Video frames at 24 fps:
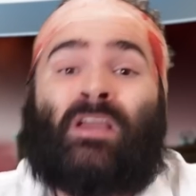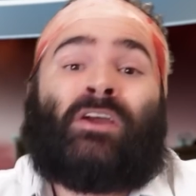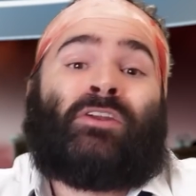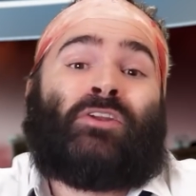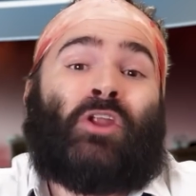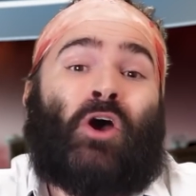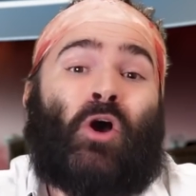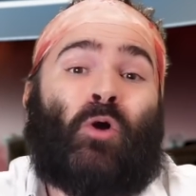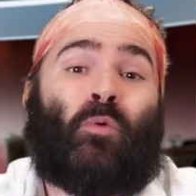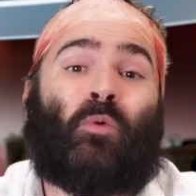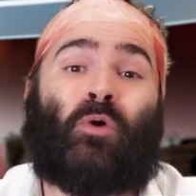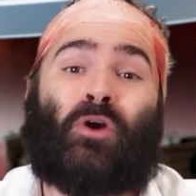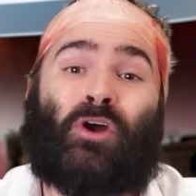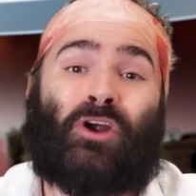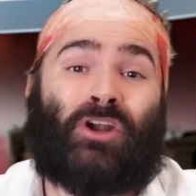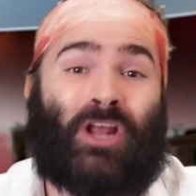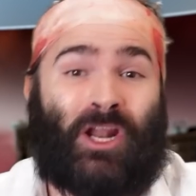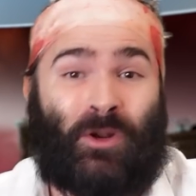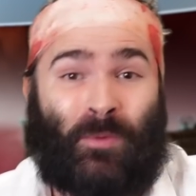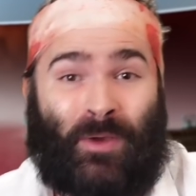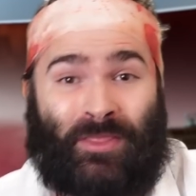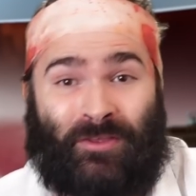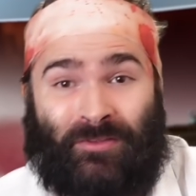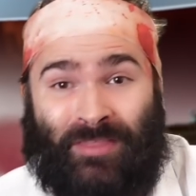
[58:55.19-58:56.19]
No word
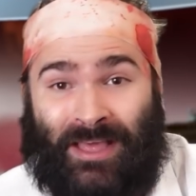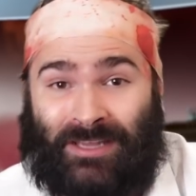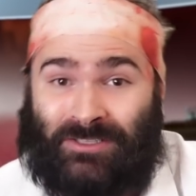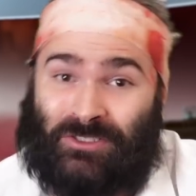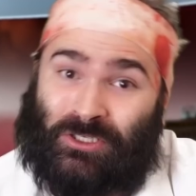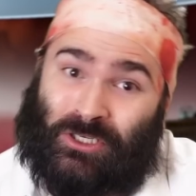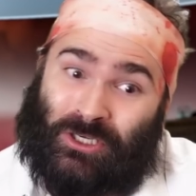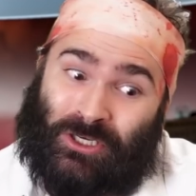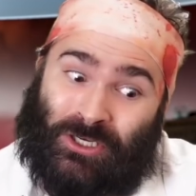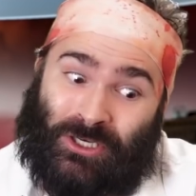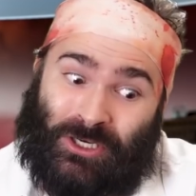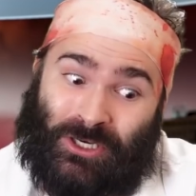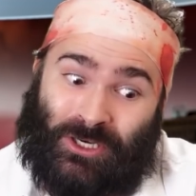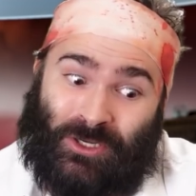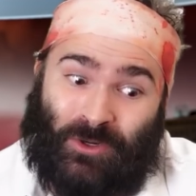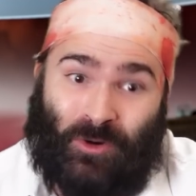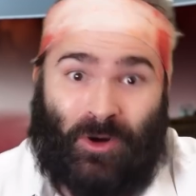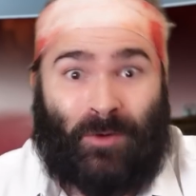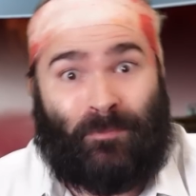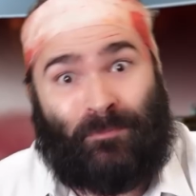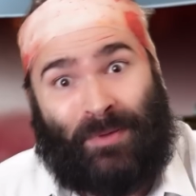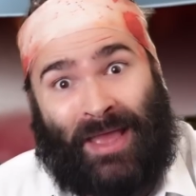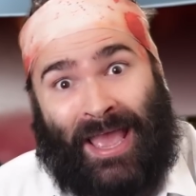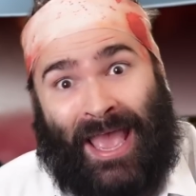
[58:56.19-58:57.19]
on whether that's good
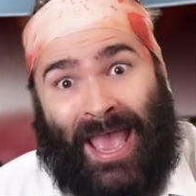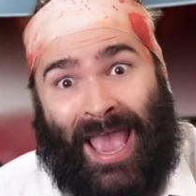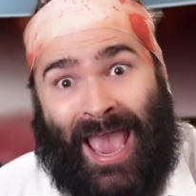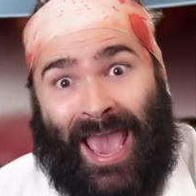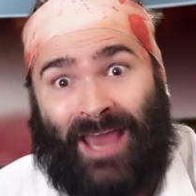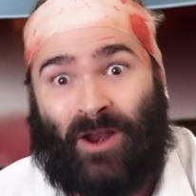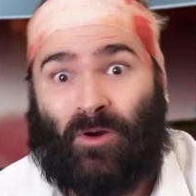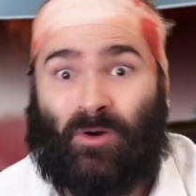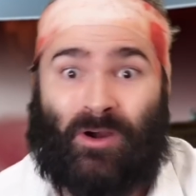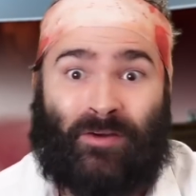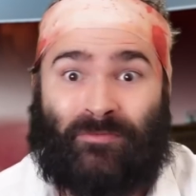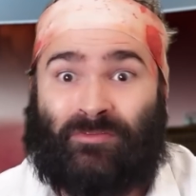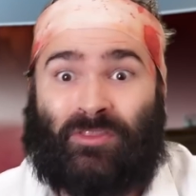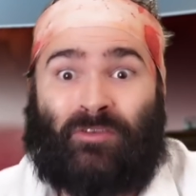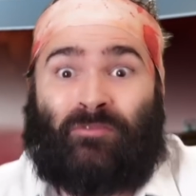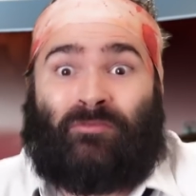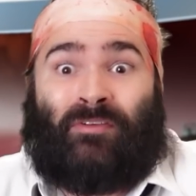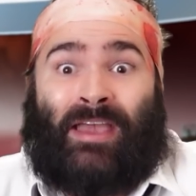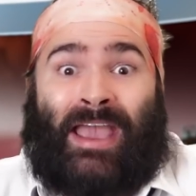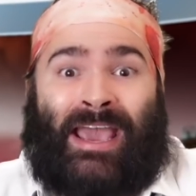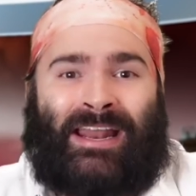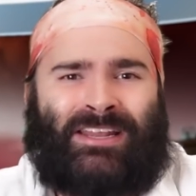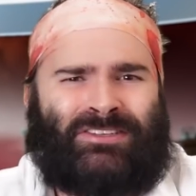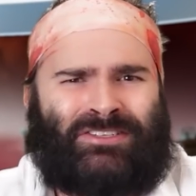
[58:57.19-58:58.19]
or bad or if the
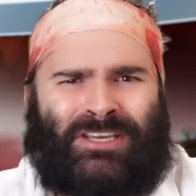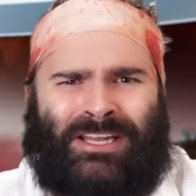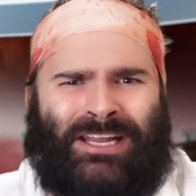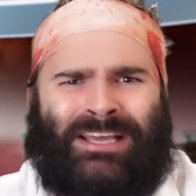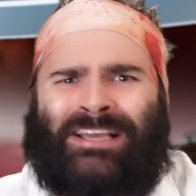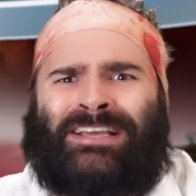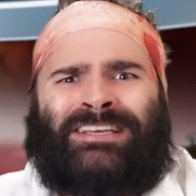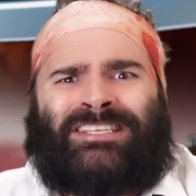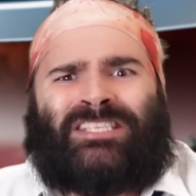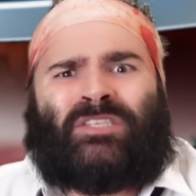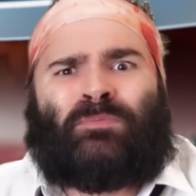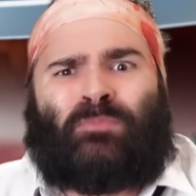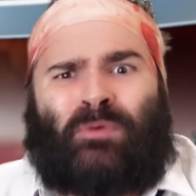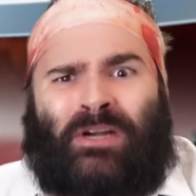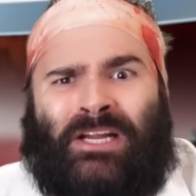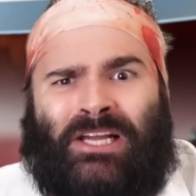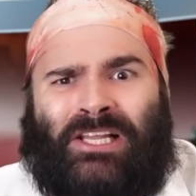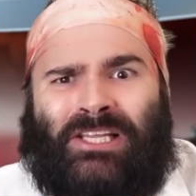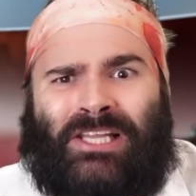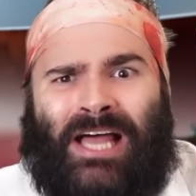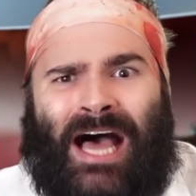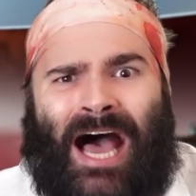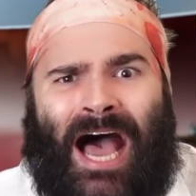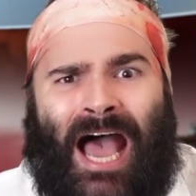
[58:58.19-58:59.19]
van is gonna spring
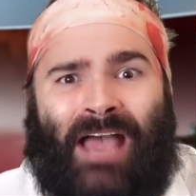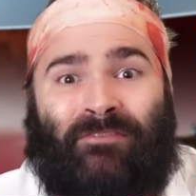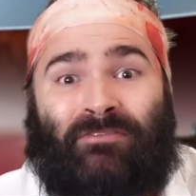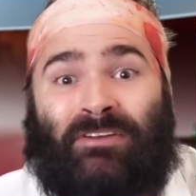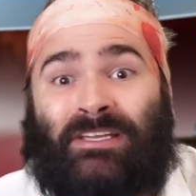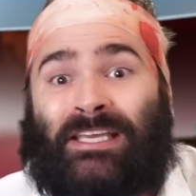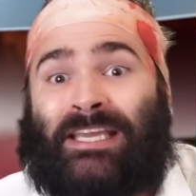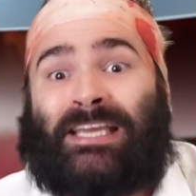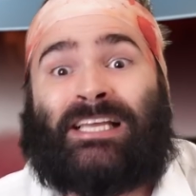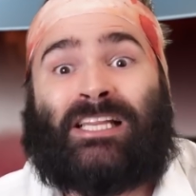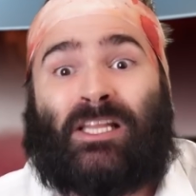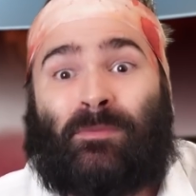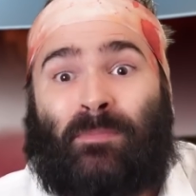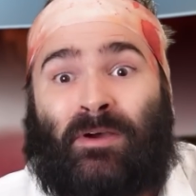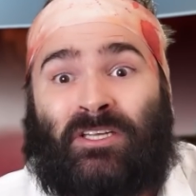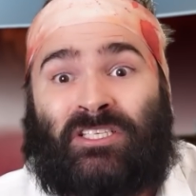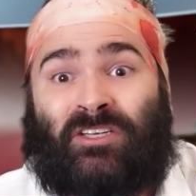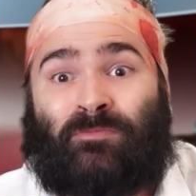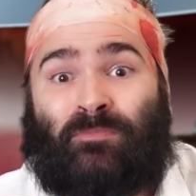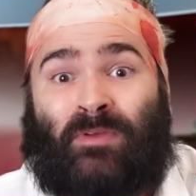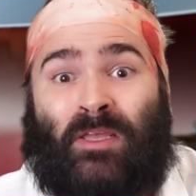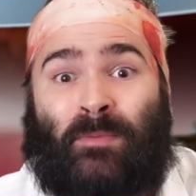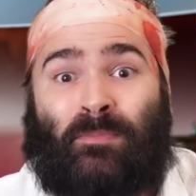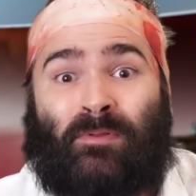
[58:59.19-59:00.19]
alive and kill a bunch
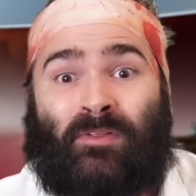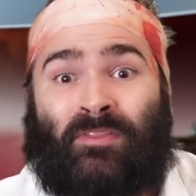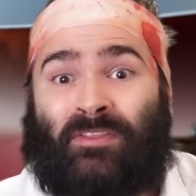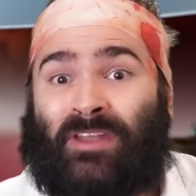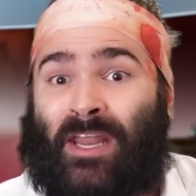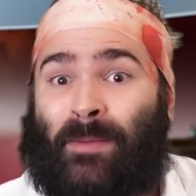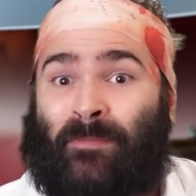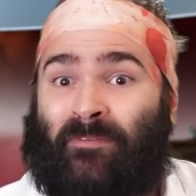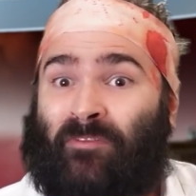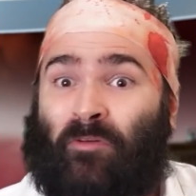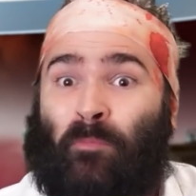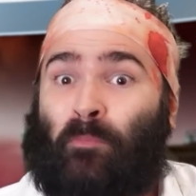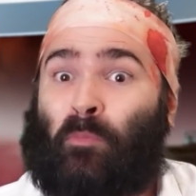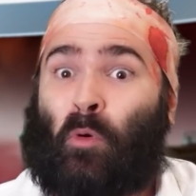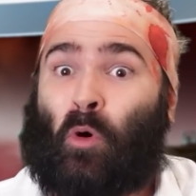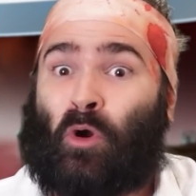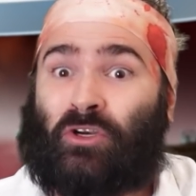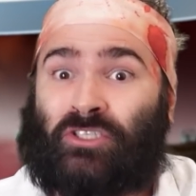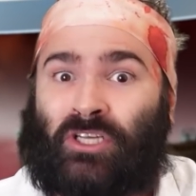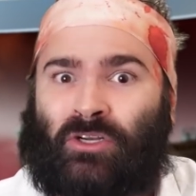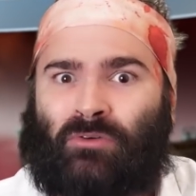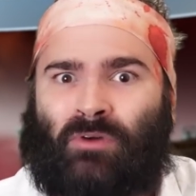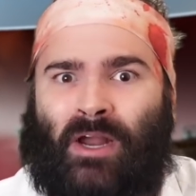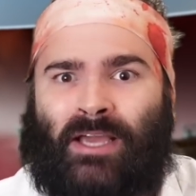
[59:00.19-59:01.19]
of people in the name of
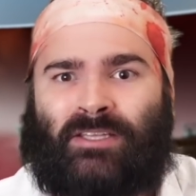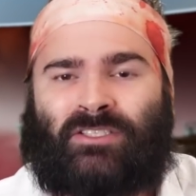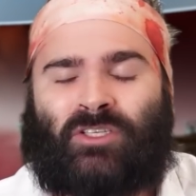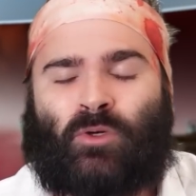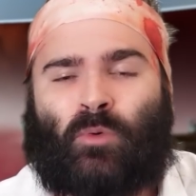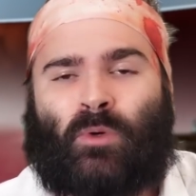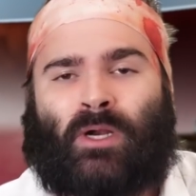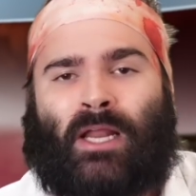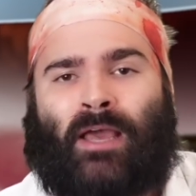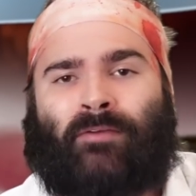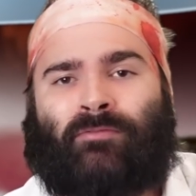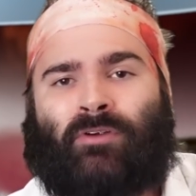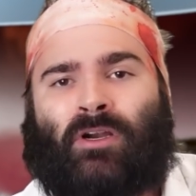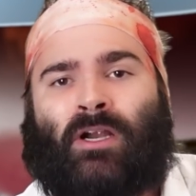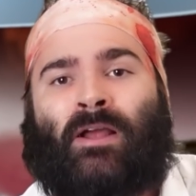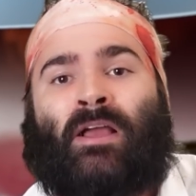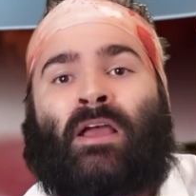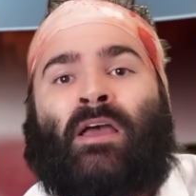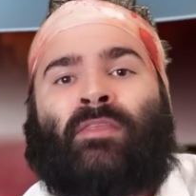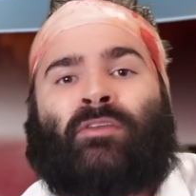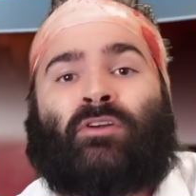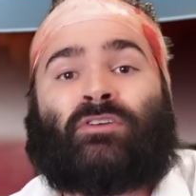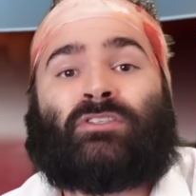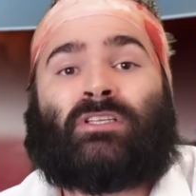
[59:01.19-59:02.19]
abortion rights or whatever.
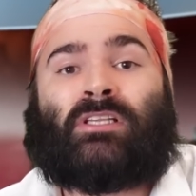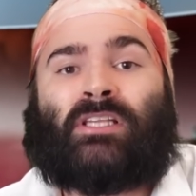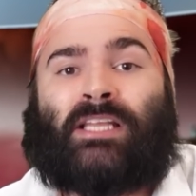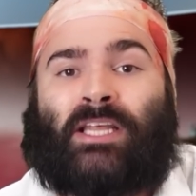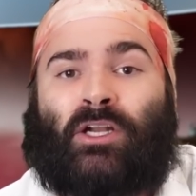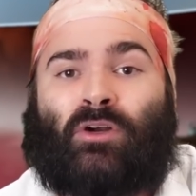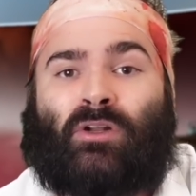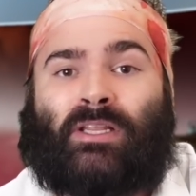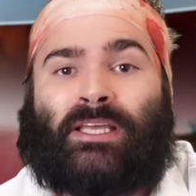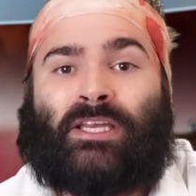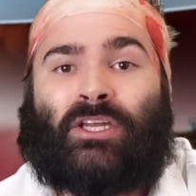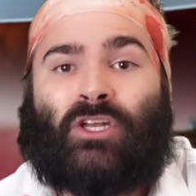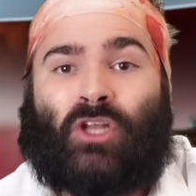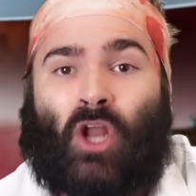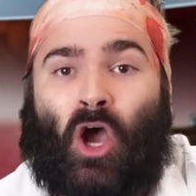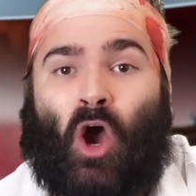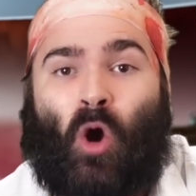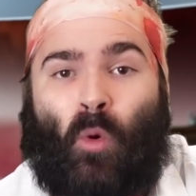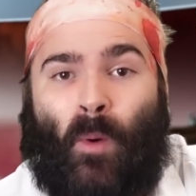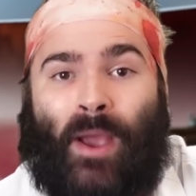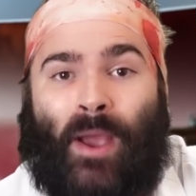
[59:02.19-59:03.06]
There's literally no